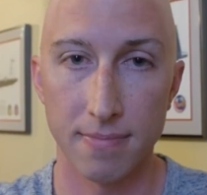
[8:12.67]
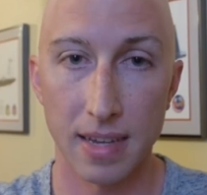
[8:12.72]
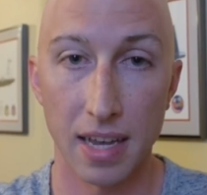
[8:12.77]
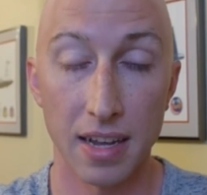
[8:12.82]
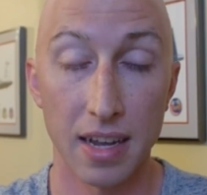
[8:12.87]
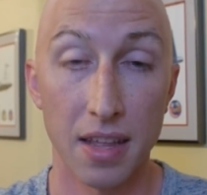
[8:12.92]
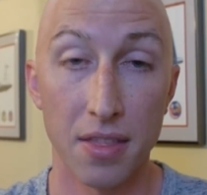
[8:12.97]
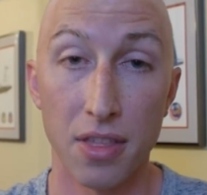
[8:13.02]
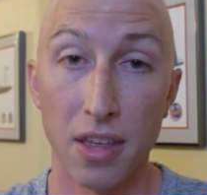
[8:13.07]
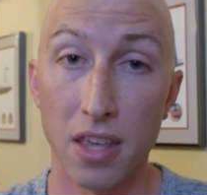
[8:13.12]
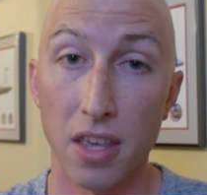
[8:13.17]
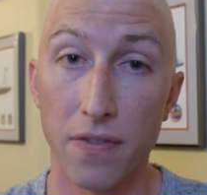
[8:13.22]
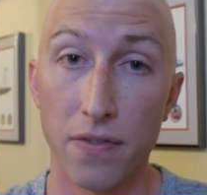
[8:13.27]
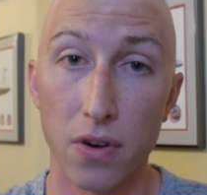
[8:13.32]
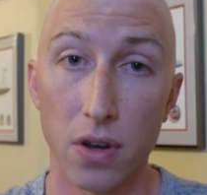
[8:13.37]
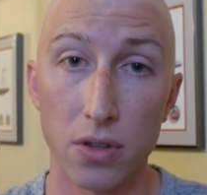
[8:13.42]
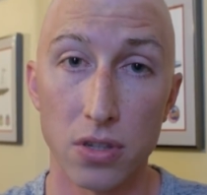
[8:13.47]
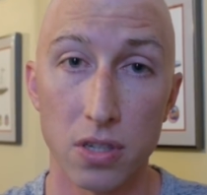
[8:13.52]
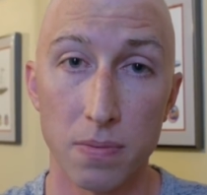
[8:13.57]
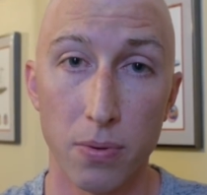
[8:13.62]
Again, thank you
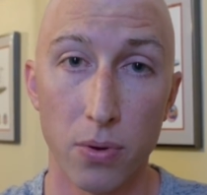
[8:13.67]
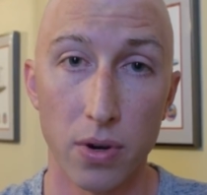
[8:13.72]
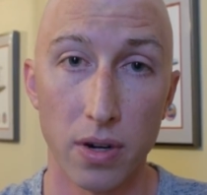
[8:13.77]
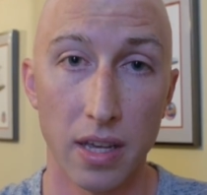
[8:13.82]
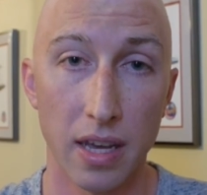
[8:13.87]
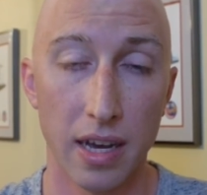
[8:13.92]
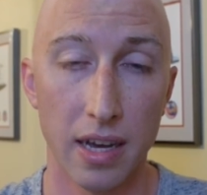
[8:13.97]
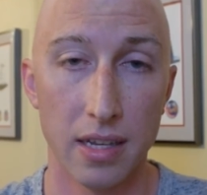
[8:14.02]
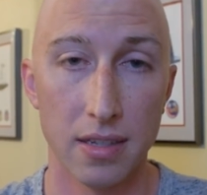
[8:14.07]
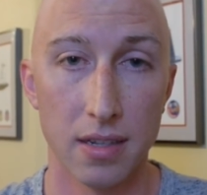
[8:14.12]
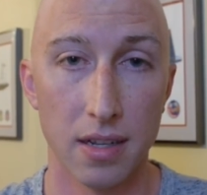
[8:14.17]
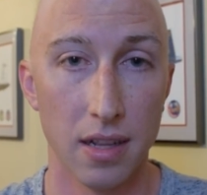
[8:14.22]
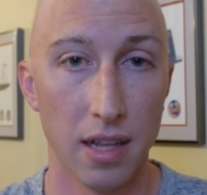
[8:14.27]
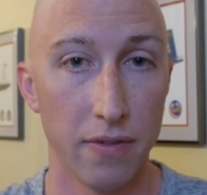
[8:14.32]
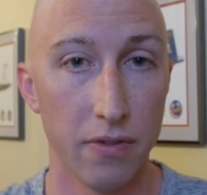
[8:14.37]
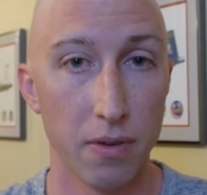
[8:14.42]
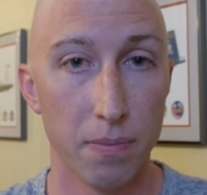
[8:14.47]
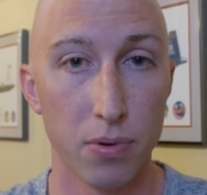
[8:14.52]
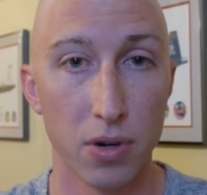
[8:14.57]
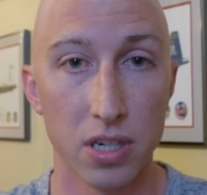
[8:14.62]
for all the support, guys. I
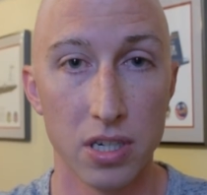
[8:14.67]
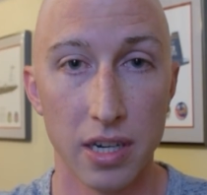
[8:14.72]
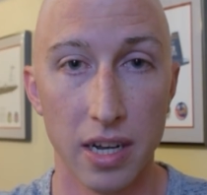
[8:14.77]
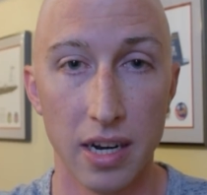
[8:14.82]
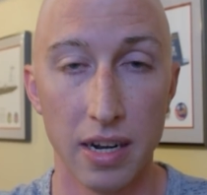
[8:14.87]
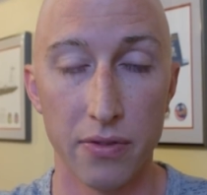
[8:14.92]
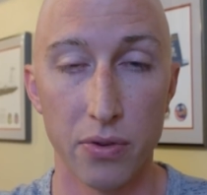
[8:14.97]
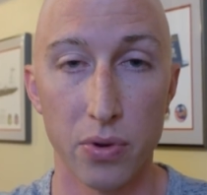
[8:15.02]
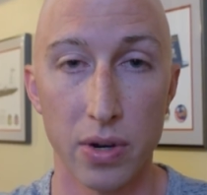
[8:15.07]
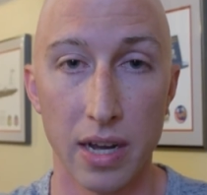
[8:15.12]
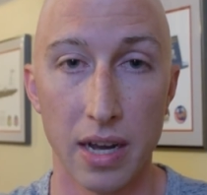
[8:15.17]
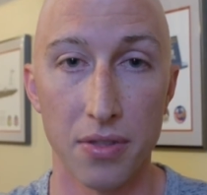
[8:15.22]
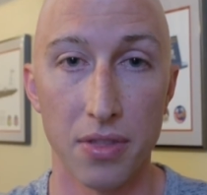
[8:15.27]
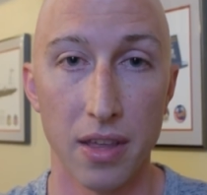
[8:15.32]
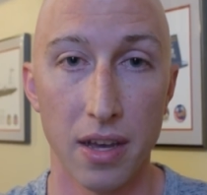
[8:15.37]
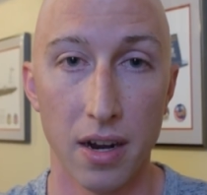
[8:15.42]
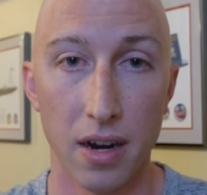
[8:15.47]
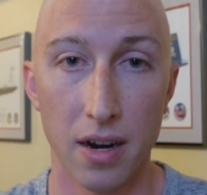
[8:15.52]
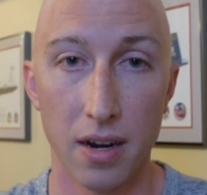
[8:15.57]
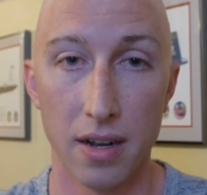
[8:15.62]
love and appreciate everyone
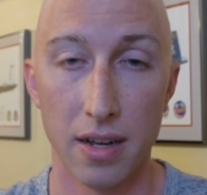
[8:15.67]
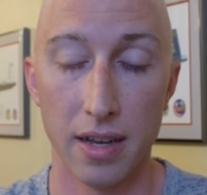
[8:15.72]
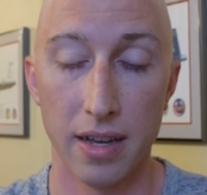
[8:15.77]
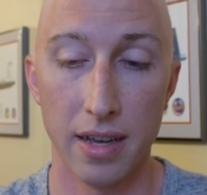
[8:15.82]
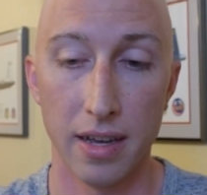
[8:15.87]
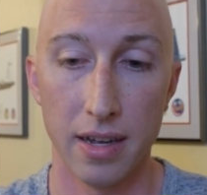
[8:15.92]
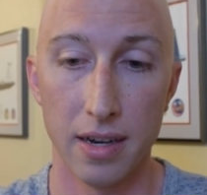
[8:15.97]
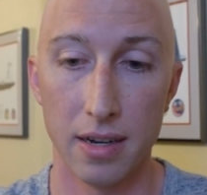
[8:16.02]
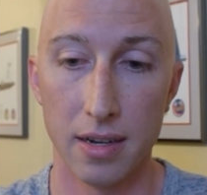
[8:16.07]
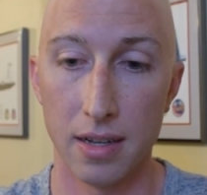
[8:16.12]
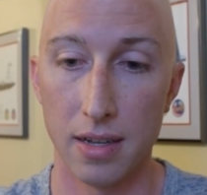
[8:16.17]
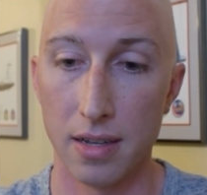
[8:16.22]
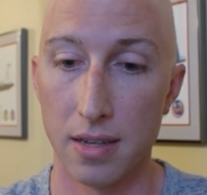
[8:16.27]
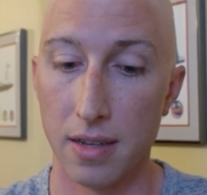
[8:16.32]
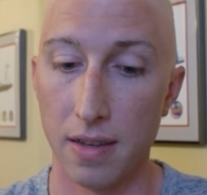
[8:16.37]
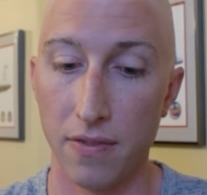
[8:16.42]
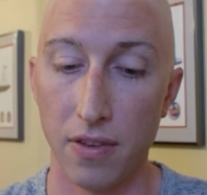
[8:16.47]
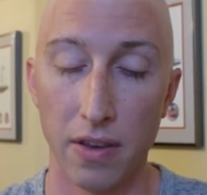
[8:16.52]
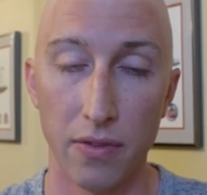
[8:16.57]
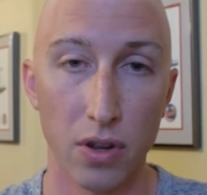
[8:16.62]
out there. And
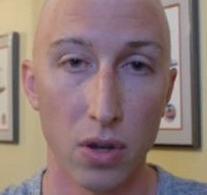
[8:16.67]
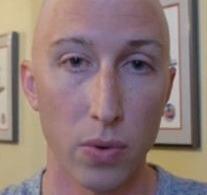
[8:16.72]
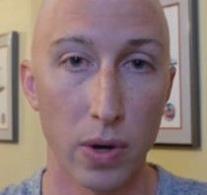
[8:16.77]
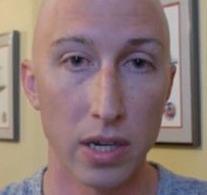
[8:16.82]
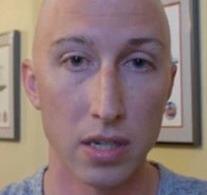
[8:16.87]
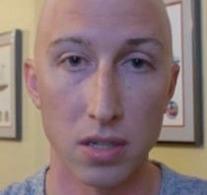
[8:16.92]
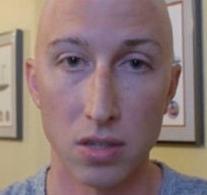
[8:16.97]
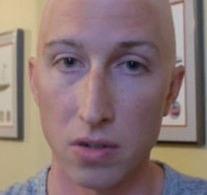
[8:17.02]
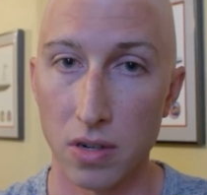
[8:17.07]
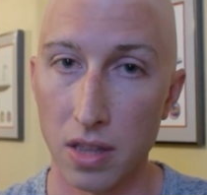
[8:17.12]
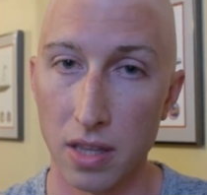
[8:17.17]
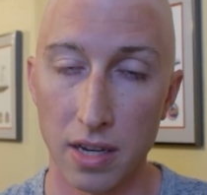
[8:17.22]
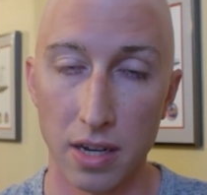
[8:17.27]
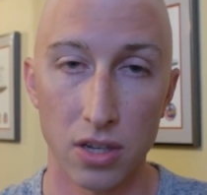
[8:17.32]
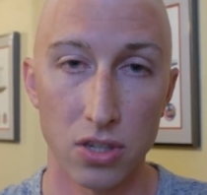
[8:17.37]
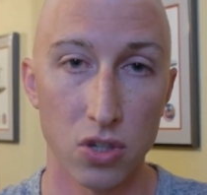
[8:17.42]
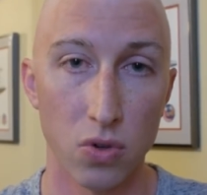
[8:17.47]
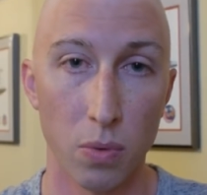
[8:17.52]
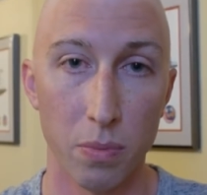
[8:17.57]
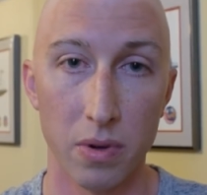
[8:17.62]
if you have any questions or anything
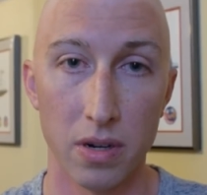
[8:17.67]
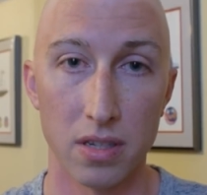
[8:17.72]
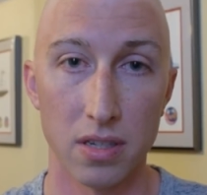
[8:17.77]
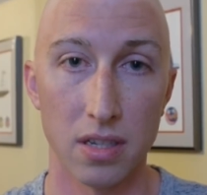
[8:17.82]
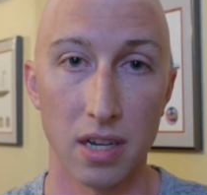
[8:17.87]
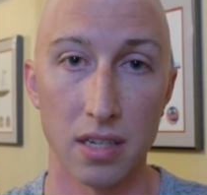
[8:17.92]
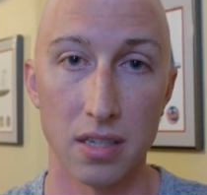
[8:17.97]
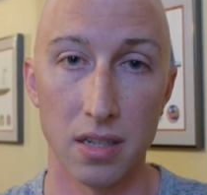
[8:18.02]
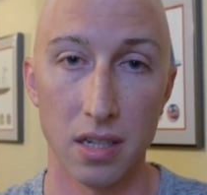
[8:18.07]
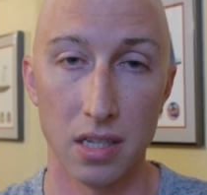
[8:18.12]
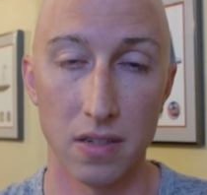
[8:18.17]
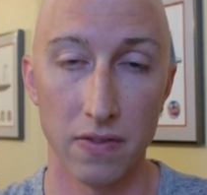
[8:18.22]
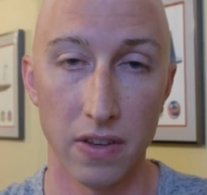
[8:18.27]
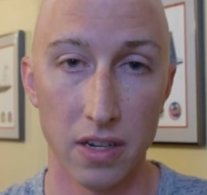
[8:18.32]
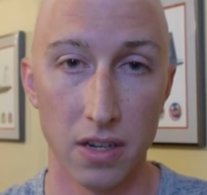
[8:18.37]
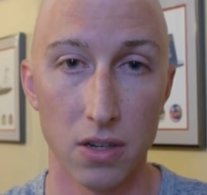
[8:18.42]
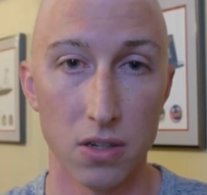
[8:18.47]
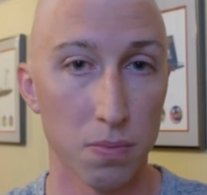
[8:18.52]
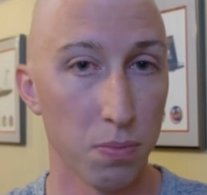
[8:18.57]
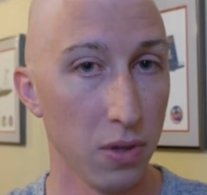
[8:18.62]
else you want me to discuss in these
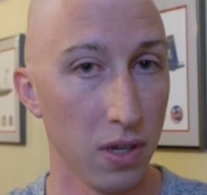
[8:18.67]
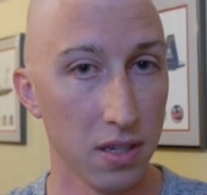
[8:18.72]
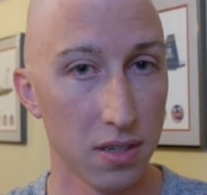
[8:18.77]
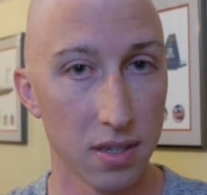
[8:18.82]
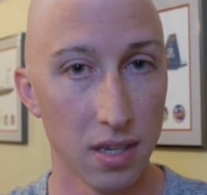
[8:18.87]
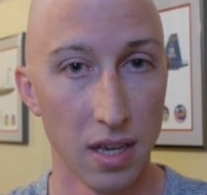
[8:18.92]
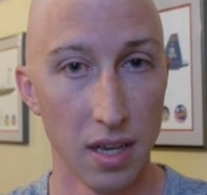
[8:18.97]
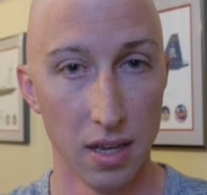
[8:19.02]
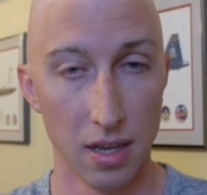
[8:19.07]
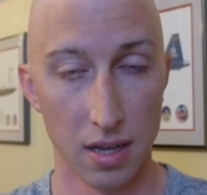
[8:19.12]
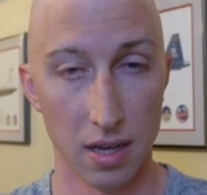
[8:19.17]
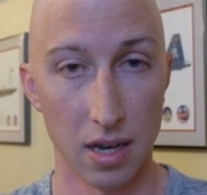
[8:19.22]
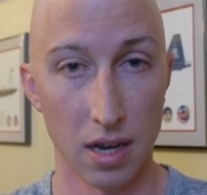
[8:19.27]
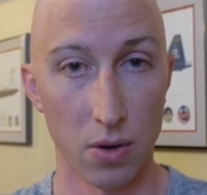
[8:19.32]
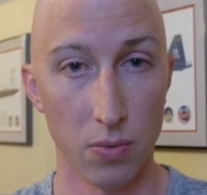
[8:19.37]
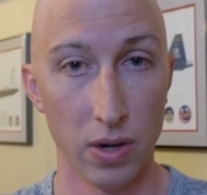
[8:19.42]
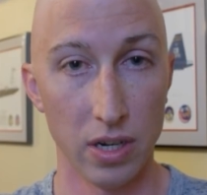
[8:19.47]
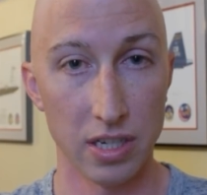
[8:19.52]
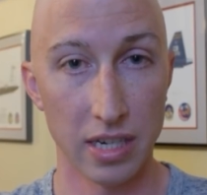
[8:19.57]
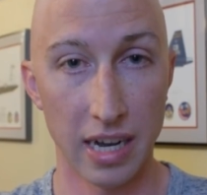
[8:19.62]
videos, please
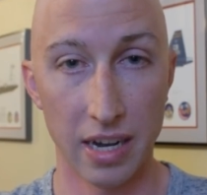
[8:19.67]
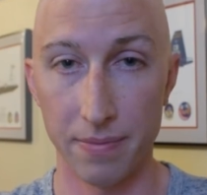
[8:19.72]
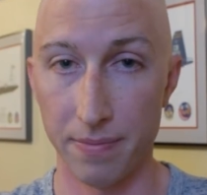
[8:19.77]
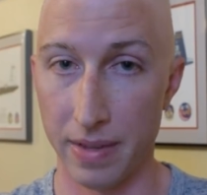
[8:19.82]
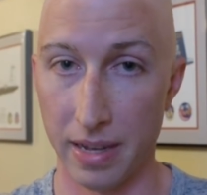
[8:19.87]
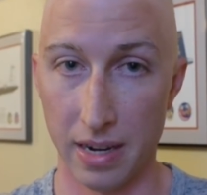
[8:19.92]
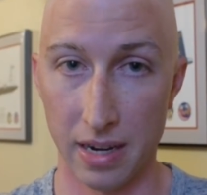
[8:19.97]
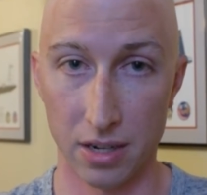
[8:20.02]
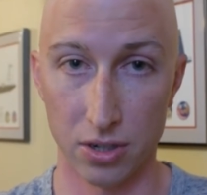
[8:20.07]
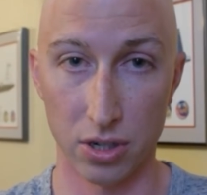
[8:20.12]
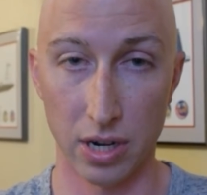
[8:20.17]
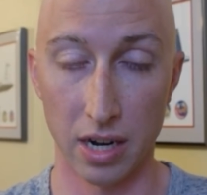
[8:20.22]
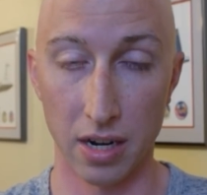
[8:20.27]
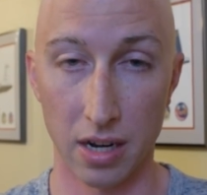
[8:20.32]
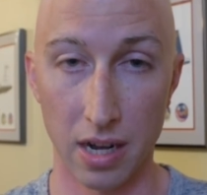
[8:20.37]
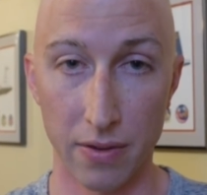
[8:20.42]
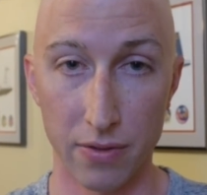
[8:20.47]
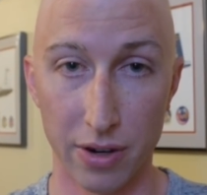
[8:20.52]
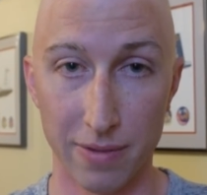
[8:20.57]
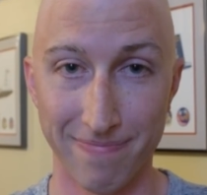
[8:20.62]
reach out and I'll try to
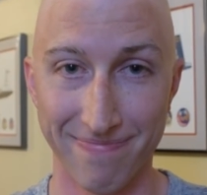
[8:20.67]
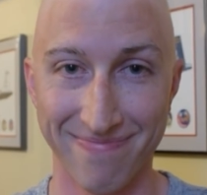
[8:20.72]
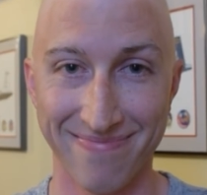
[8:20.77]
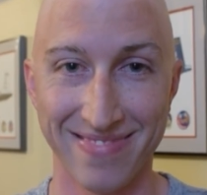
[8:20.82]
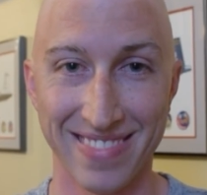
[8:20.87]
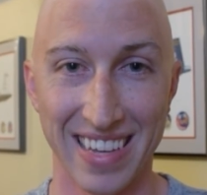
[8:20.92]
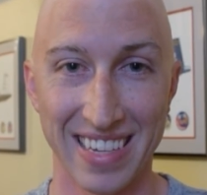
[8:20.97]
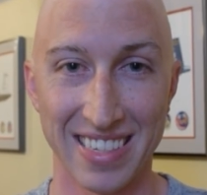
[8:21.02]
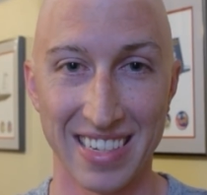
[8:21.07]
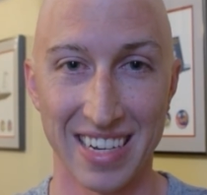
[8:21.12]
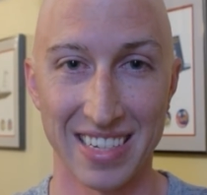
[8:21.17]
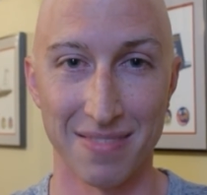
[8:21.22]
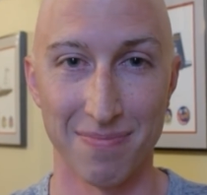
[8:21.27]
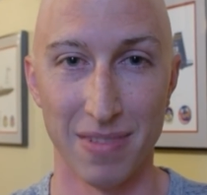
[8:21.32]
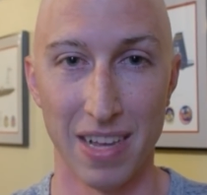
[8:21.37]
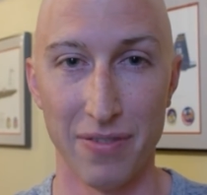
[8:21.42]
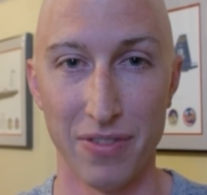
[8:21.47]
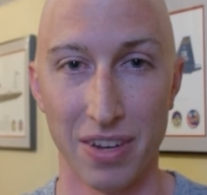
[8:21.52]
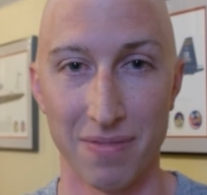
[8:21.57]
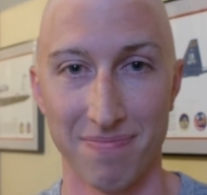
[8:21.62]
cover it. Thanks,
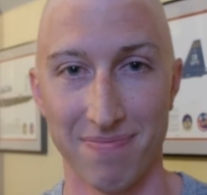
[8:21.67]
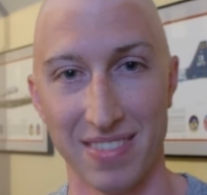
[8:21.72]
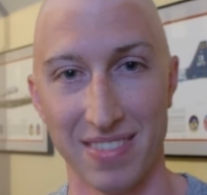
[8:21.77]
guys. Love you.